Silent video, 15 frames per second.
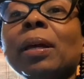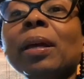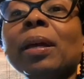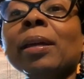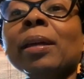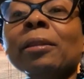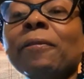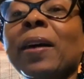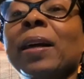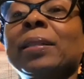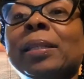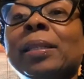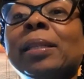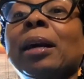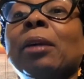And if I
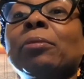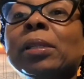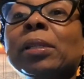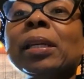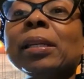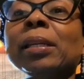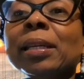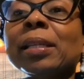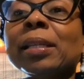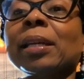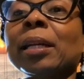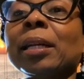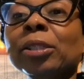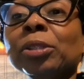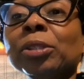did, I would say, yes,
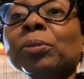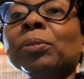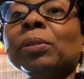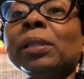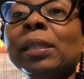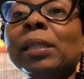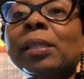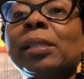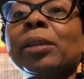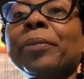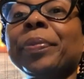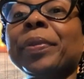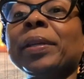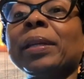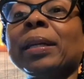I do need
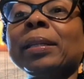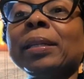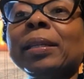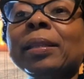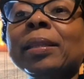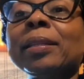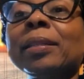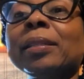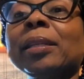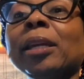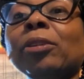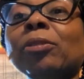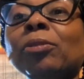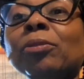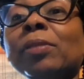something. I need this. Can
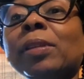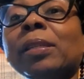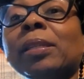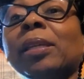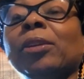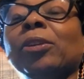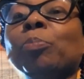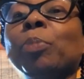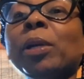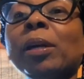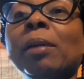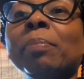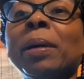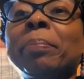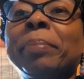you do this? Can you pick
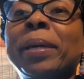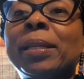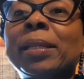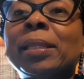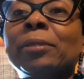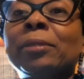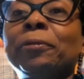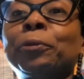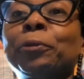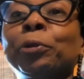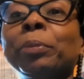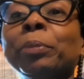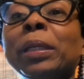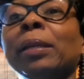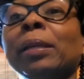up my medicine for
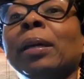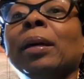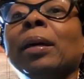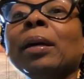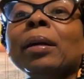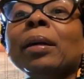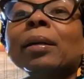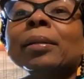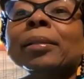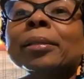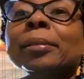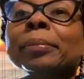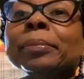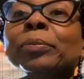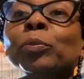me?
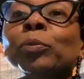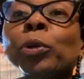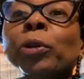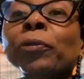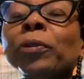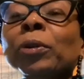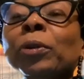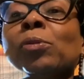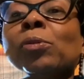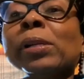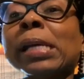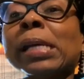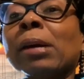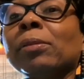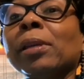If you're going
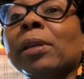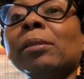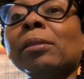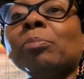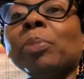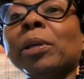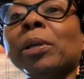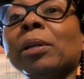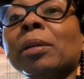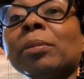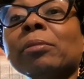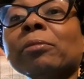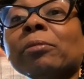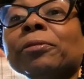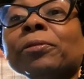out, can you pick up
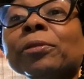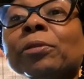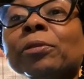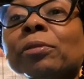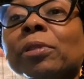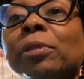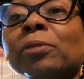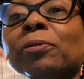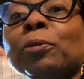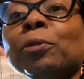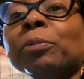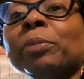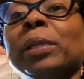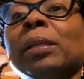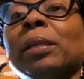some fruits
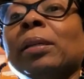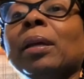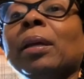for me?